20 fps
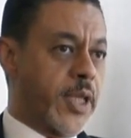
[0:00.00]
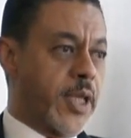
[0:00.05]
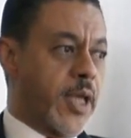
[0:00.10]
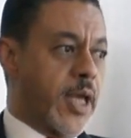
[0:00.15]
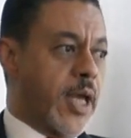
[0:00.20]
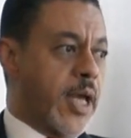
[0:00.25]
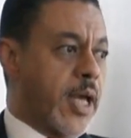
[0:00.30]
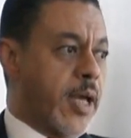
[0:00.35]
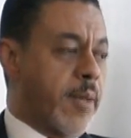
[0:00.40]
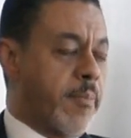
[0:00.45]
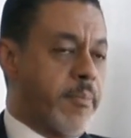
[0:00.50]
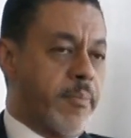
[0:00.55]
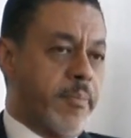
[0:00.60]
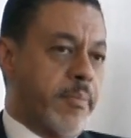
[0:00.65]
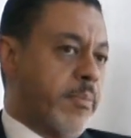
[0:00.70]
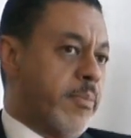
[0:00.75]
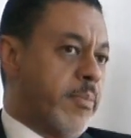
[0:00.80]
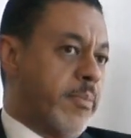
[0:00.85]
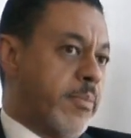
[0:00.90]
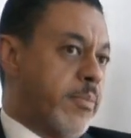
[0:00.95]

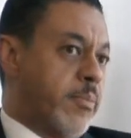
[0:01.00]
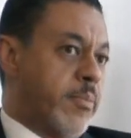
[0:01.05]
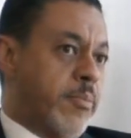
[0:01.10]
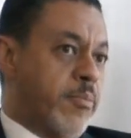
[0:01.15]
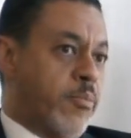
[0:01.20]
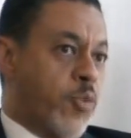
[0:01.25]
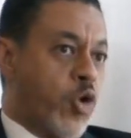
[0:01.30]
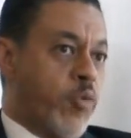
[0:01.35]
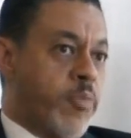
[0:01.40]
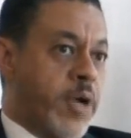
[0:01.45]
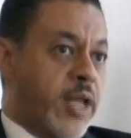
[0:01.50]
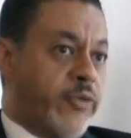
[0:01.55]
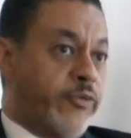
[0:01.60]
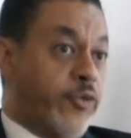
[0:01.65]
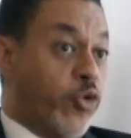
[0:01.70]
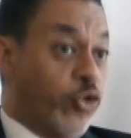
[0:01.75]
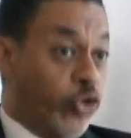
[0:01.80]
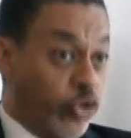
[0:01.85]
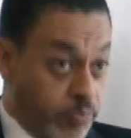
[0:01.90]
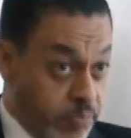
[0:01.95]
Mobile
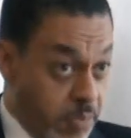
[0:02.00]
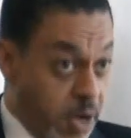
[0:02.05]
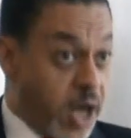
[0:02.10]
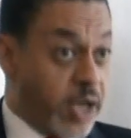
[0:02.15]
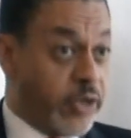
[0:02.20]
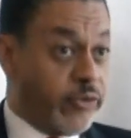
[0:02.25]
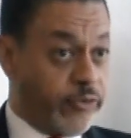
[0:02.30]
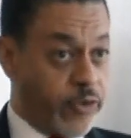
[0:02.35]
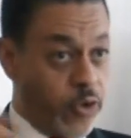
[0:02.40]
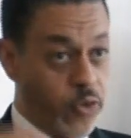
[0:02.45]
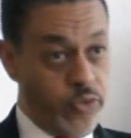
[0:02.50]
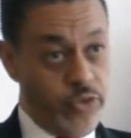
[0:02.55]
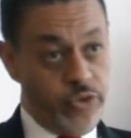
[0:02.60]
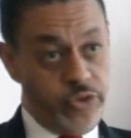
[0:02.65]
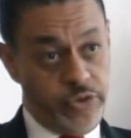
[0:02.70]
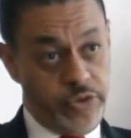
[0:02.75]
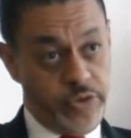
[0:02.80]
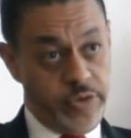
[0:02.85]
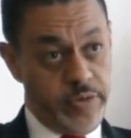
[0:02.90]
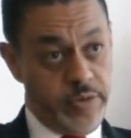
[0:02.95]
phones,
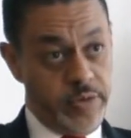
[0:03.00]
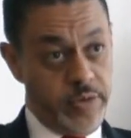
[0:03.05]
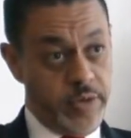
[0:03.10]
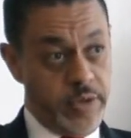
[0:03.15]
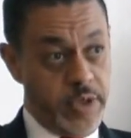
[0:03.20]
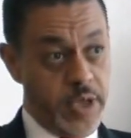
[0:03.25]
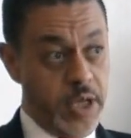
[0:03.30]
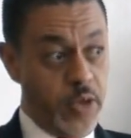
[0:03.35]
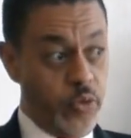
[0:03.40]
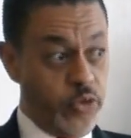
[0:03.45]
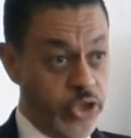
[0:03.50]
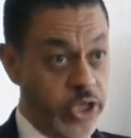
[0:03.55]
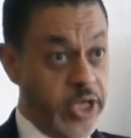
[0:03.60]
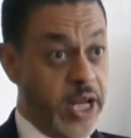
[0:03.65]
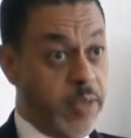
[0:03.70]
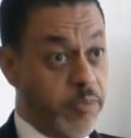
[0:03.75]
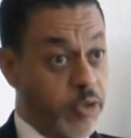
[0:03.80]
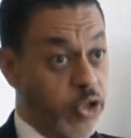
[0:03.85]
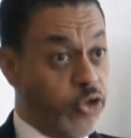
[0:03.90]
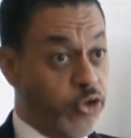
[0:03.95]
smartphones, which
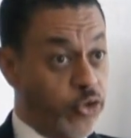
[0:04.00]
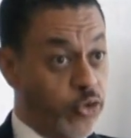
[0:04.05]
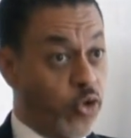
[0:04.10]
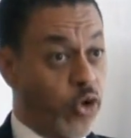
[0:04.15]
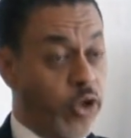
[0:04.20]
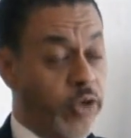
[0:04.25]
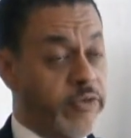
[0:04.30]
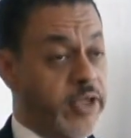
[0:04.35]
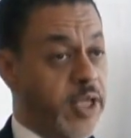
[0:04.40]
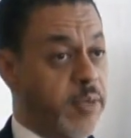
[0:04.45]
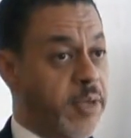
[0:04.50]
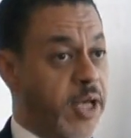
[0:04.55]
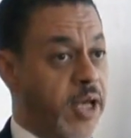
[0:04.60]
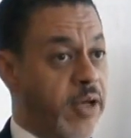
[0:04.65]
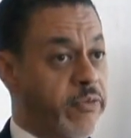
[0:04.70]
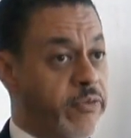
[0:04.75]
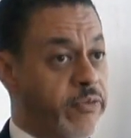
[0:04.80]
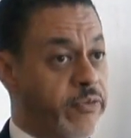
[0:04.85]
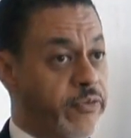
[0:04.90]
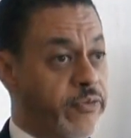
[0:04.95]
enable you to do all of the
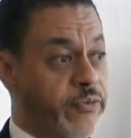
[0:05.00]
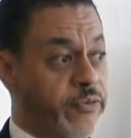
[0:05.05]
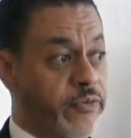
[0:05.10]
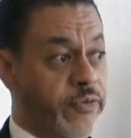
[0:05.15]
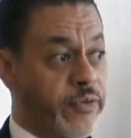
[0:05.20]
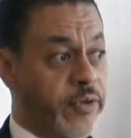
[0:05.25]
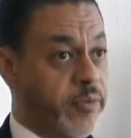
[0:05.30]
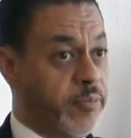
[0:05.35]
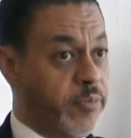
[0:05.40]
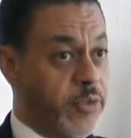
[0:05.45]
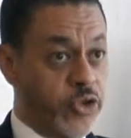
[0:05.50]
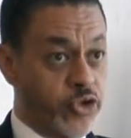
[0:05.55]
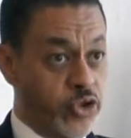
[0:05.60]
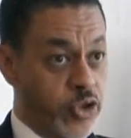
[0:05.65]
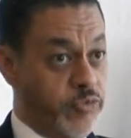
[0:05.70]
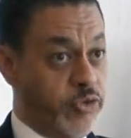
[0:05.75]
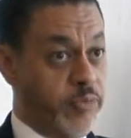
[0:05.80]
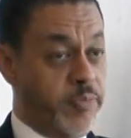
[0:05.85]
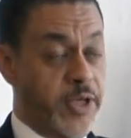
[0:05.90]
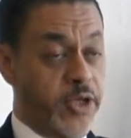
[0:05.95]
above in
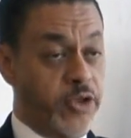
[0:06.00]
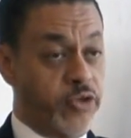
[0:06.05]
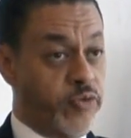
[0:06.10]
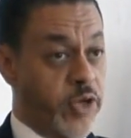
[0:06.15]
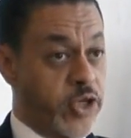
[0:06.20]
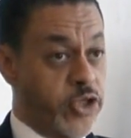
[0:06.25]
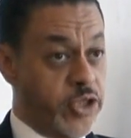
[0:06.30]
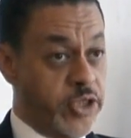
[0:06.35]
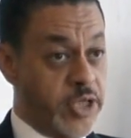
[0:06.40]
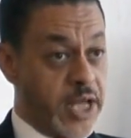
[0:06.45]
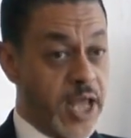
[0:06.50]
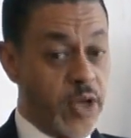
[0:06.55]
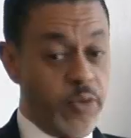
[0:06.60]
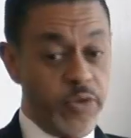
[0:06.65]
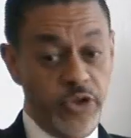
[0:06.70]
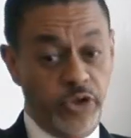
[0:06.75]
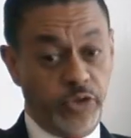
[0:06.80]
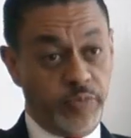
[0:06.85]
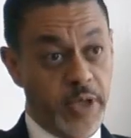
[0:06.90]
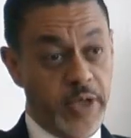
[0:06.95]
terms of penetration now
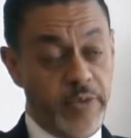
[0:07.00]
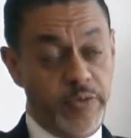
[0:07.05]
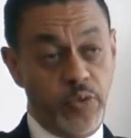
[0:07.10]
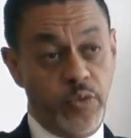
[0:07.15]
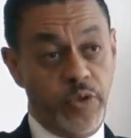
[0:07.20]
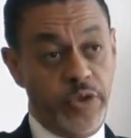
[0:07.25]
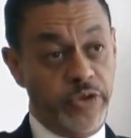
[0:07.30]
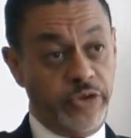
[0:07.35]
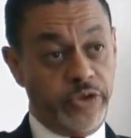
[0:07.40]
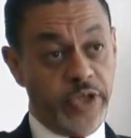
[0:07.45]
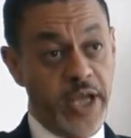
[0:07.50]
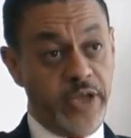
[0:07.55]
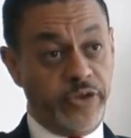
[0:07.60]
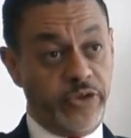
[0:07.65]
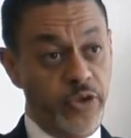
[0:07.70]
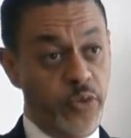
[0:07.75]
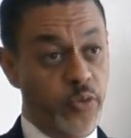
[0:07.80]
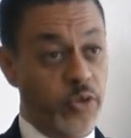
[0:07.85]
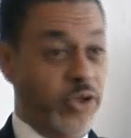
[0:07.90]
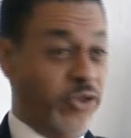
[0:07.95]
in this part of the world, is highest
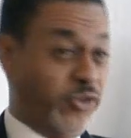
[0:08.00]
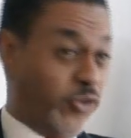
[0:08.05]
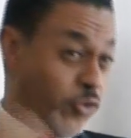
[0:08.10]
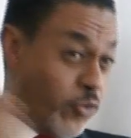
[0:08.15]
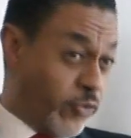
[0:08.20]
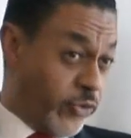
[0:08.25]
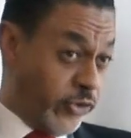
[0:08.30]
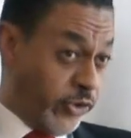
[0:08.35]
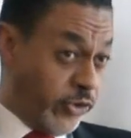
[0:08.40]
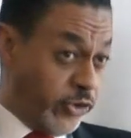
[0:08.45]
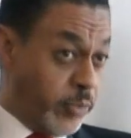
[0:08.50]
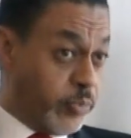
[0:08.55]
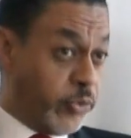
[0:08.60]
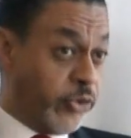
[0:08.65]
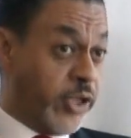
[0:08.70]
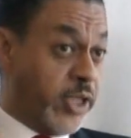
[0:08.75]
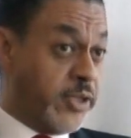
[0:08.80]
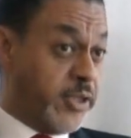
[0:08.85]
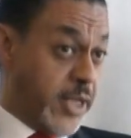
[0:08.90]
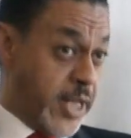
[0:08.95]
in the world. It's over
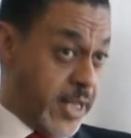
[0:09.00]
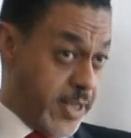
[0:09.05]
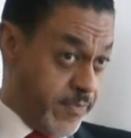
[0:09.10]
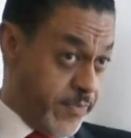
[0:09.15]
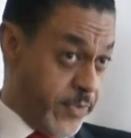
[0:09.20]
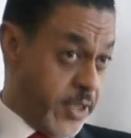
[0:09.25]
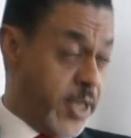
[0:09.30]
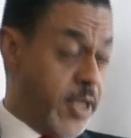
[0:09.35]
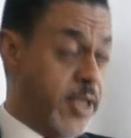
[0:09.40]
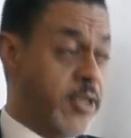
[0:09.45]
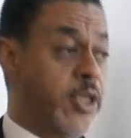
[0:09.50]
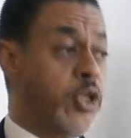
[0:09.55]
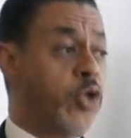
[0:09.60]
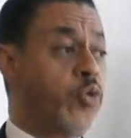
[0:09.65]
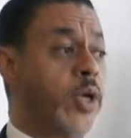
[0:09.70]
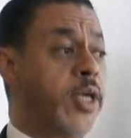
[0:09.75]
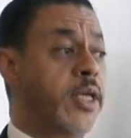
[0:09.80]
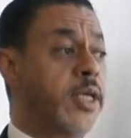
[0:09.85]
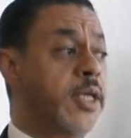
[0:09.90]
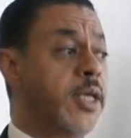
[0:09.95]
60% today, the
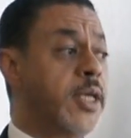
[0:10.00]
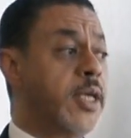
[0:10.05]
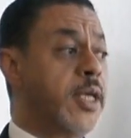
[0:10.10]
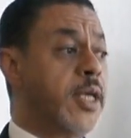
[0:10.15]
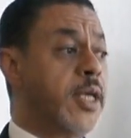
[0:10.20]
UAE.